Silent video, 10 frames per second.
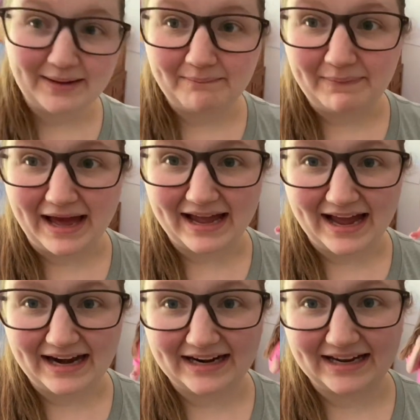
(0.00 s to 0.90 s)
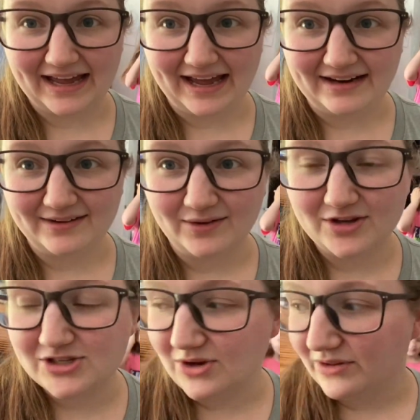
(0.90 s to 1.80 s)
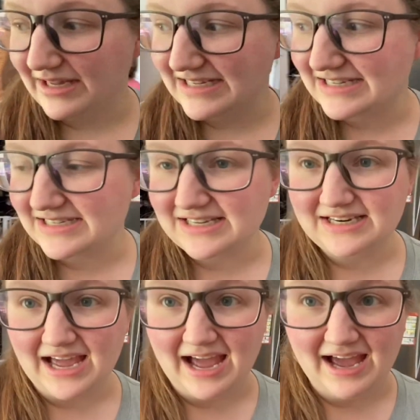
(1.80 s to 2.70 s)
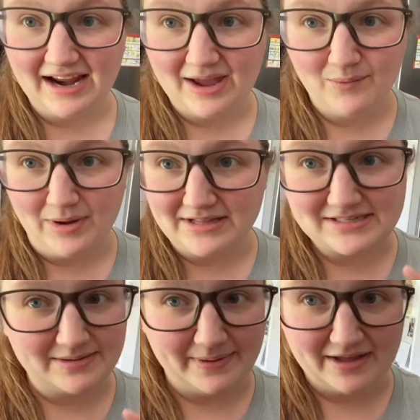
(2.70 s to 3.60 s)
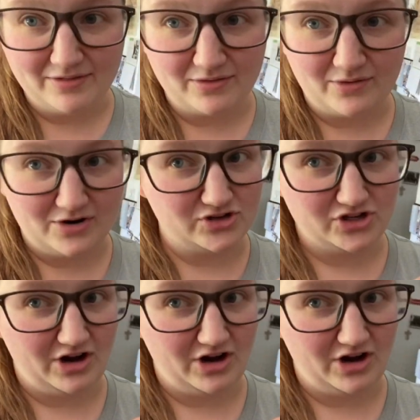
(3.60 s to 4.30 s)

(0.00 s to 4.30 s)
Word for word: back at it again. So this is a, not a once a month grocery